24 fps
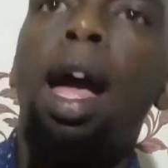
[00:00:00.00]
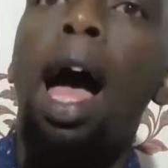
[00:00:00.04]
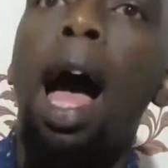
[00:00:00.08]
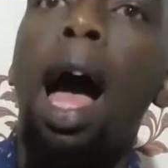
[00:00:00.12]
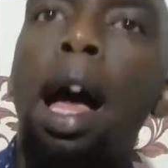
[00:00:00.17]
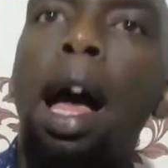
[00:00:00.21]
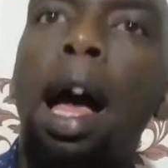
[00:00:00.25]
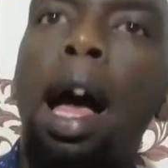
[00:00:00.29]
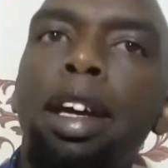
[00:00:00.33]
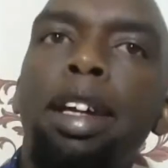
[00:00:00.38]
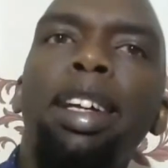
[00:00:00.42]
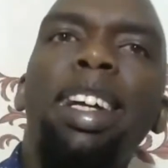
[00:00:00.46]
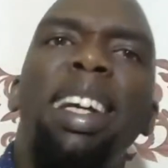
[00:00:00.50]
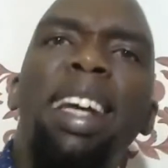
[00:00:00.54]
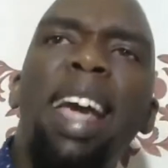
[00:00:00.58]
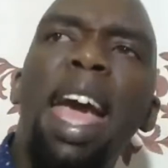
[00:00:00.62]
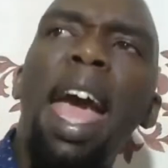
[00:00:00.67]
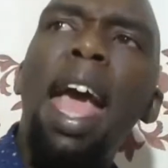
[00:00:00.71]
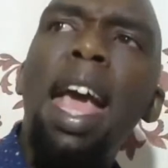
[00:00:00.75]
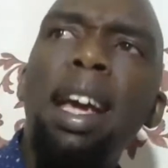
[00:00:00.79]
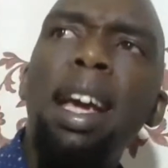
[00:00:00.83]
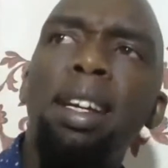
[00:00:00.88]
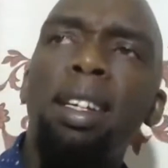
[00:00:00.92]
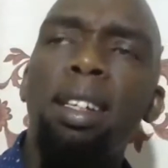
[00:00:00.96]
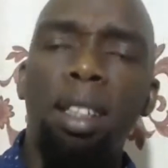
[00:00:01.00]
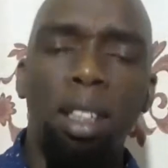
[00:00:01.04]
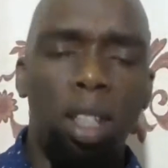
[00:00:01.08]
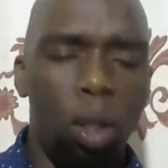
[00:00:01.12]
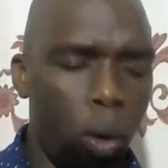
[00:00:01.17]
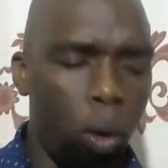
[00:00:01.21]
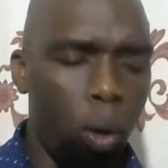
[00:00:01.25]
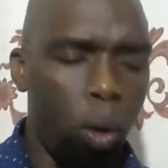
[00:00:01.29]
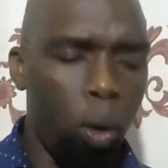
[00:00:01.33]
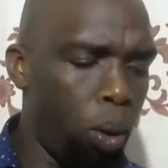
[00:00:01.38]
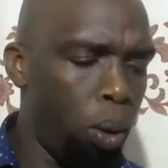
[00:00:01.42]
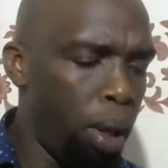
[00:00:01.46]
And he regained, you
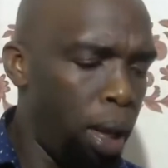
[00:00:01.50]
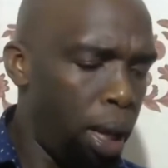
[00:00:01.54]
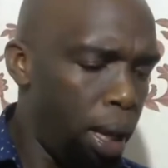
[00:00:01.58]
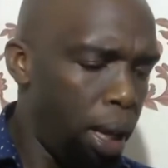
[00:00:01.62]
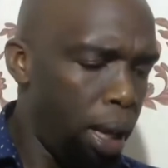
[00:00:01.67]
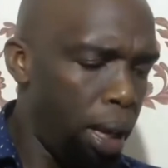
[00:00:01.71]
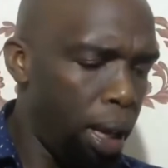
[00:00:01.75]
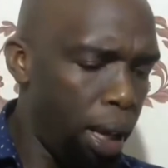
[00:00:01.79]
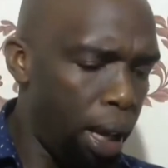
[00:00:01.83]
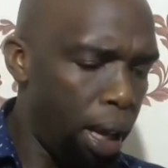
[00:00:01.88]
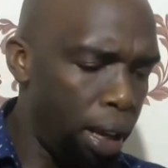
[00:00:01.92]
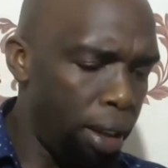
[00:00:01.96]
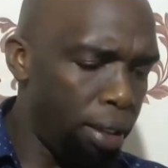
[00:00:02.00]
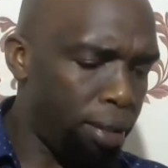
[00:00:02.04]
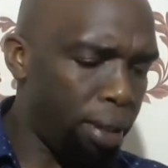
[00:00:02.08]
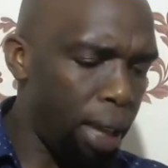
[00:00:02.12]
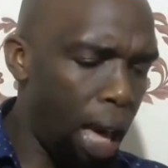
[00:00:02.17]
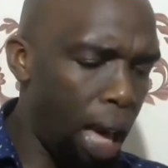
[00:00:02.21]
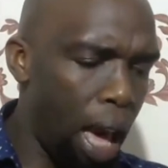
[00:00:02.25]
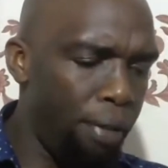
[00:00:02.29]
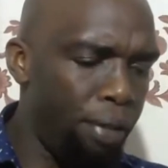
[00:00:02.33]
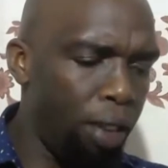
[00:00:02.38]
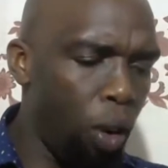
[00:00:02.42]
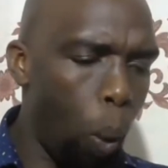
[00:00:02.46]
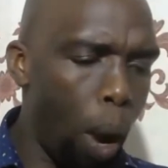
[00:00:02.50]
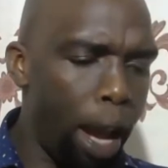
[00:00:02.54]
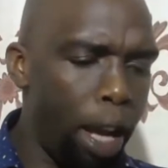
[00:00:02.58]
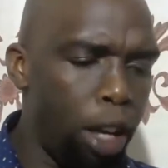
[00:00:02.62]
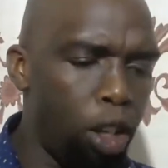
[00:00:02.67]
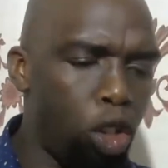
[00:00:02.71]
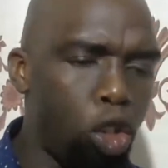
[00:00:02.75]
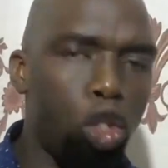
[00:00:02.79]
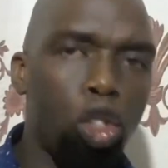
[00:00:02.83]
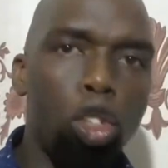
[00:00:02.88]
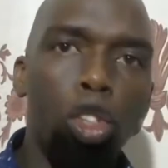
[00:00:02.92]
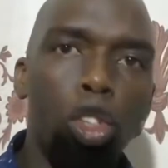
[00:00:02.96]
know, his
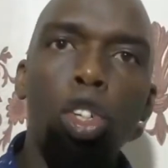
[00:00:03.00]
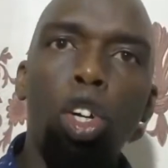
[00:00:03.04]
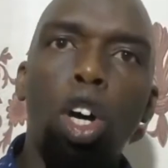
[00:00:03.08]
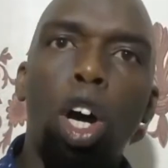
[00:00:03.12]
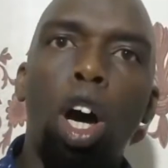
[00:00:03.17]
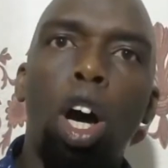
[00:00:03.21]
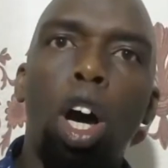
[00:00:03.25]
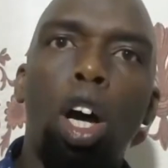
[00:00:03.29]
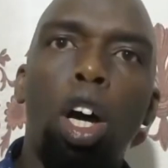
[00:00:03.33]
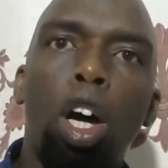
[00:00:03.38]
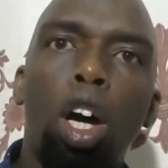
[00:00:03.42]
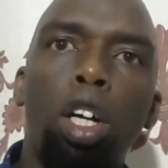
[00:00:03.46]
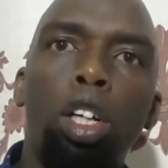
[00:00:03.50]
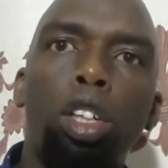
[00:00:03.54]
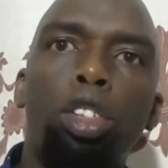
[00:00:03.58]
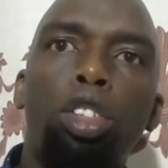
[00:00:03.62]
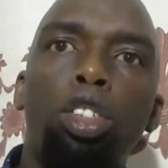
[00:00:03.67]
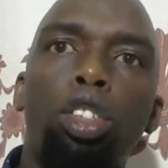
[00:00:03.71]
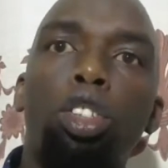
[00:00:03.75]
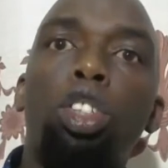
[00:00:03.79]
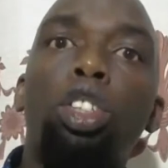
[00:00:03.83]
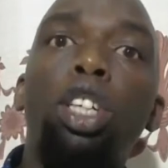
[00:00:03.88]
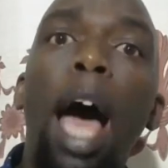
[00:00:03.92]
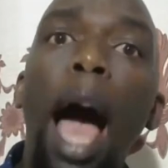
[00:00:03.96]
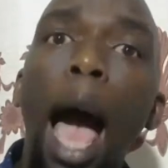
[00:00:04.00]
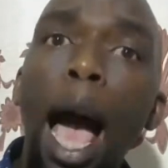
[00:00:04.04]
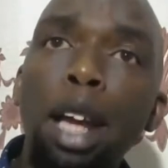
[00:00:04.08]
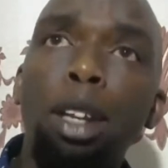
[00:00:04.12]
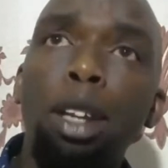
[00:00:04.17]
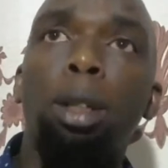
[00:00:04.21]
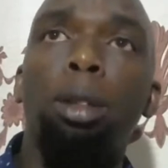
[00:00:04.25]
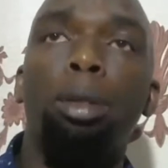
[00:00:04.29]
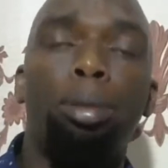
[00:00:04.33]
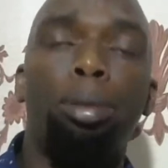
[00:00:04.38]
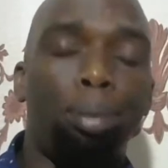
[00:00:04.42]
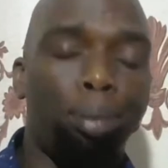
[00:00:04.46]
heavyweight
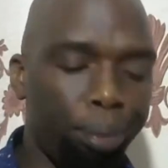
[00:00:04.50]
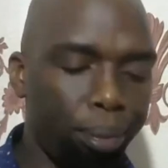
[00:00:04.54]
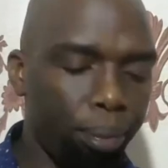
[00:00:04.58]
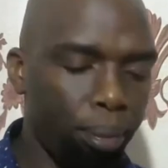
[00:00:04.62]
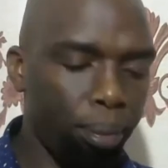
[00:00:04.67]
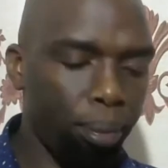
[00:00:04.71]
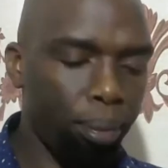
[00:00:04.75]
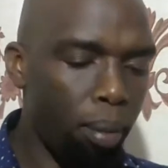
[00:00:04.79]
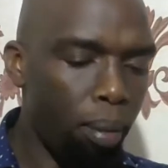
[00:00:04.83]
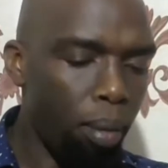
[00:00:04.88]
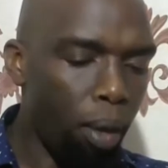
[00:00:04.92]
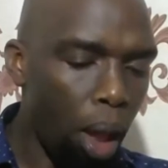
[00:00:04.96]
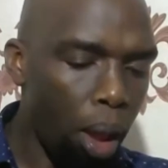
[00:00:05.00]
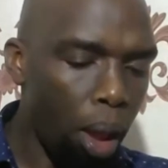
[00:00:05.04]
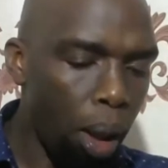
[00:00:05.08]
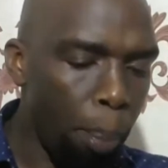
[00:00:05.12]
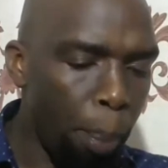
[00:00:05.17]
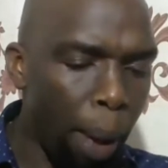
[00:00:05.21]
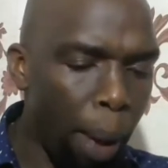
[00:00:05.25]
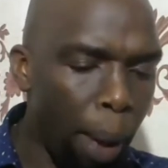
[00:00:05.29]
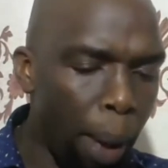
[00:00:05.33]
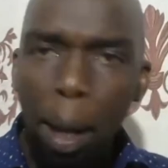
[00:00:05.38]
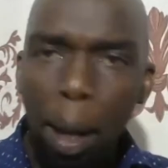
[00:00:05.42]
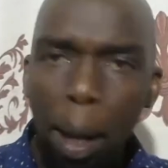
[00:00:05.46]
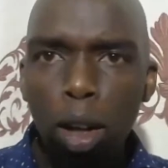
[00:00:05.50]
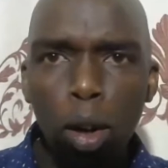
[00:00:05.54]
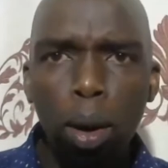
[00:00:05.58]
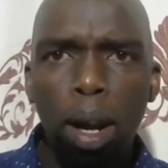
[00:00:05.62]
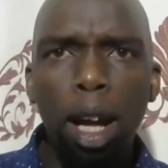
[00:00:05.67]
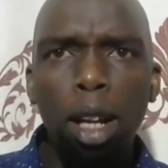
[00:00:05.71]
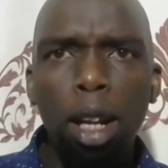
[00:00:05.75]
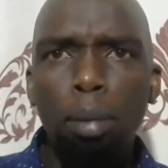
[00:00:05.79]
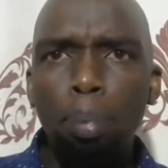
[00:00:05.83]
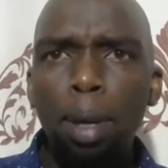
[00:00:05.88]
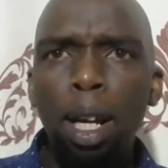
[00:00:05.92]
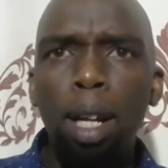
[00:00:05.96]
title. But look
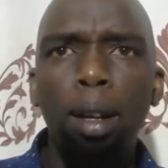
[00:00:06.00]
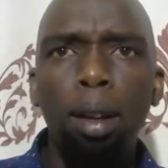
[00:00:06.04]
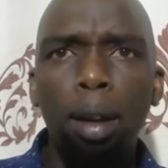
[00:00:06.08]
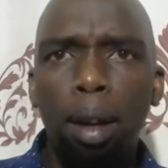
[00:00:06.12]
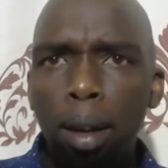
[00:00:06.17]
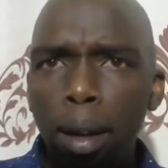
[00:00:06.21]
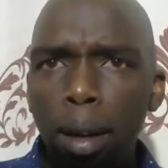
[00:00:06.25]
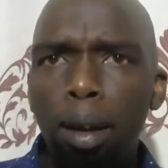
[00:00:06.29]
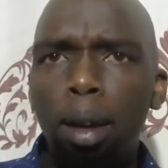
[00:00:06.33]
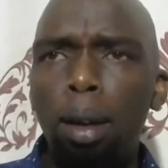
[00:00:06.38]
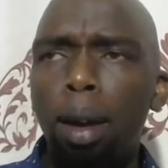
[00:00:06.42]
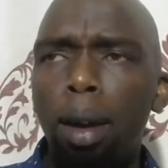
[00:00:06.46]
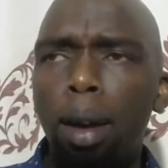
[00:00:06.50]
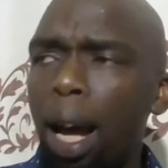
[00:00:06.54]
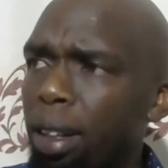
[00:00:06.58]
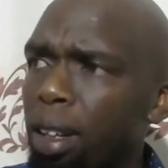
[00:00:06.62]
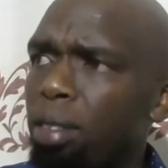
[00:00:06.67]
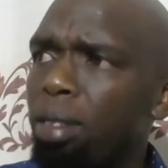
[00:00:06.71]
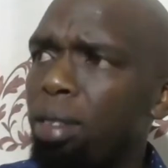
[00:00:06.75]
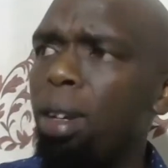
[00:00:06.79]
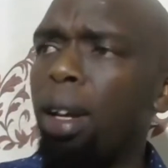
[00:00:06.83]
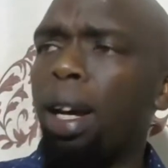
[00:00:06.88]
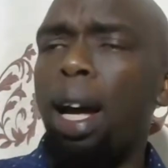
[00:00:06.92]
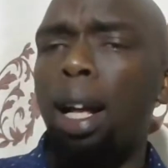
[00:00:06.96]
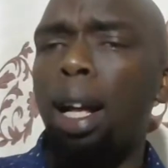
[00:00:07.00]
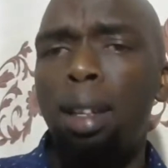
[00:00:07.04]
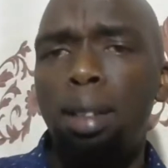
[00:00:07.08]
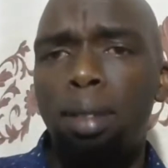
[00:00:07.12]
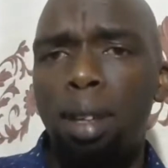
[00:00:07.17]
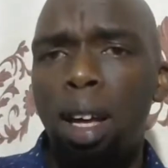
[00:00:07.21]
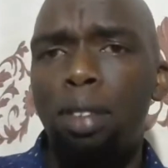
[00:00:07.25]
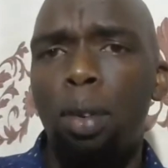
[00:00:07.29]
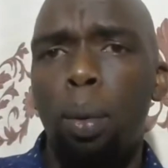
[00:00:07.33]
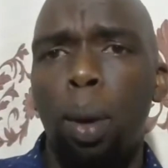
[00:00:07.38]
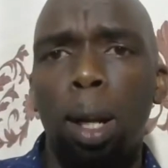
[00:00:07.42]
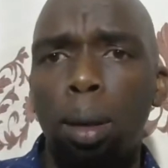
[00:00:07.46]
at me, look at this,
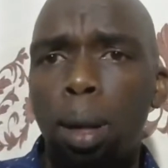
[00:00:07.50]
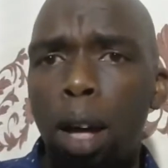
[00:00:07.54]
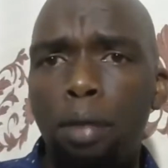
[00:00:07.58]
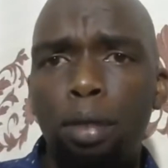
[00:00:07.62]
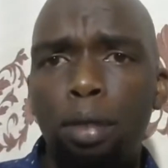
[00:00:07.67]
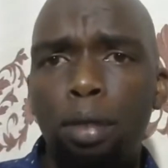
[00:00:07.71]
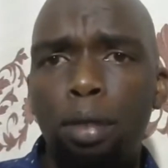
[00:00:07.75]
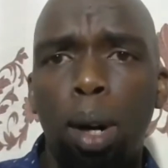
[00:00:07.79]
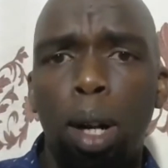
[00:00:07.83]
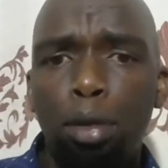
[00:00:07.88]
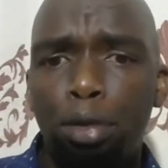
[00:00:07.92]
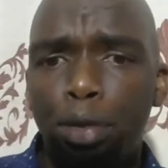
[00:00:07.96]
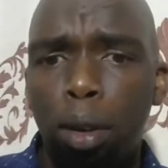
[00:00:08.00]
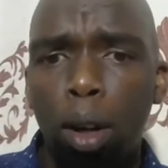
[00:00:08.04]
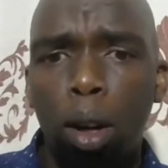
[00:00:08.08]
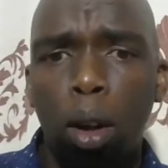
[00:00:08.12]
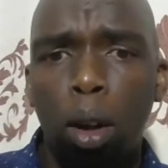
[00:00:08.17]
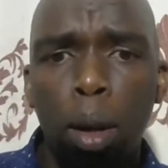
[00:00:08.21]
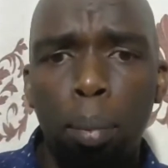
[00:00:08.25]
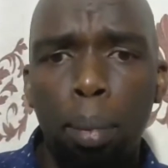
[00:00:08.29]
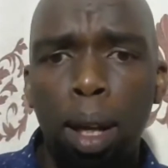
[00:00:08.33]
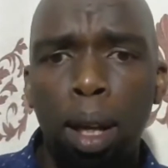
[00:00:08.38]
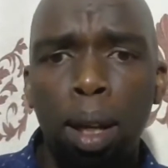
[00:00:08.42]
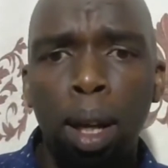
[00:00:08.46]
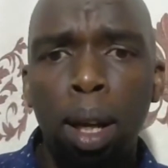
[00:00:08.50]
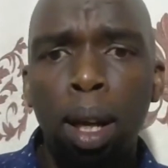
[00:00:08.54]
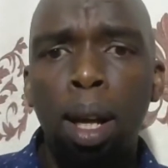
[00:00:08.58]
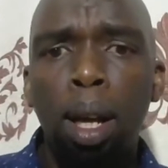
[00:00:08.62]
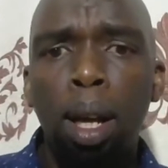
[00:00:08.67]
everyone following me,